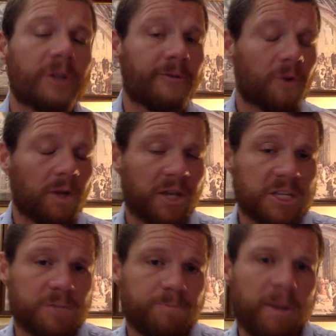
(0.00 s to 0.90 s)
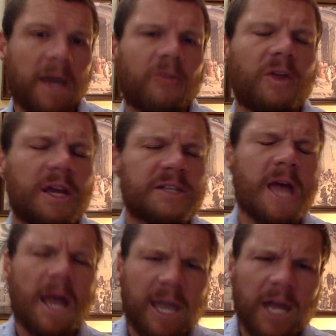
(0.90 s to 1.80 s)
and if we're going to expect these
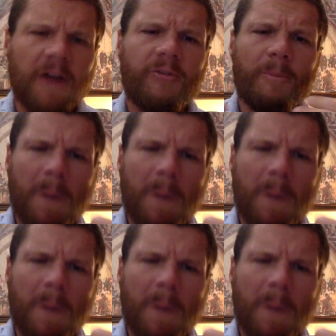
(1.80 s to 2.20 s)
kind of